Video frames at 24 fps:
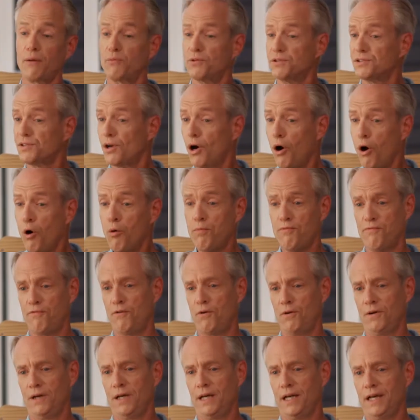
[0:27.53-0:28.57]
I was
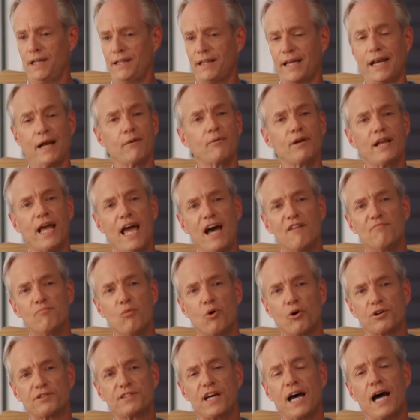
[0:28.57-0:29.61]
hopeful that I would have
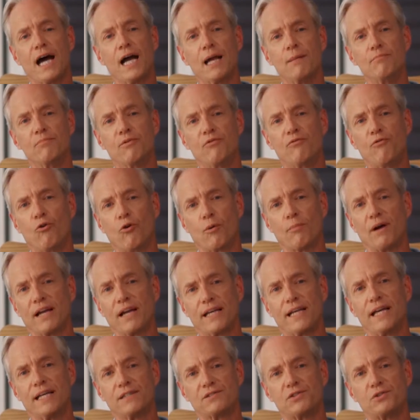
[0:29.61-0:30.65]
more time before my
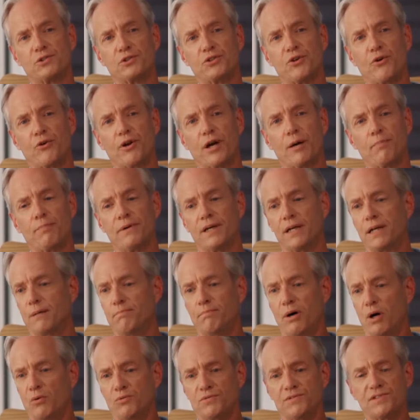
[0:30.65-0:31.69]
cancer showed up in a
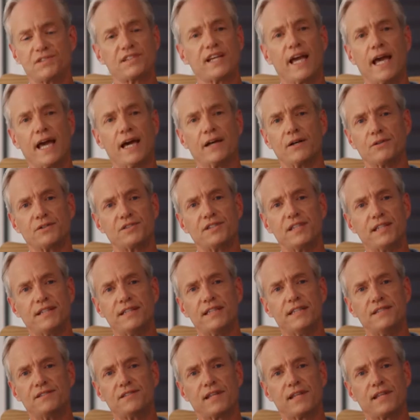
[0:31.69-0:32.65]
bone scan or CT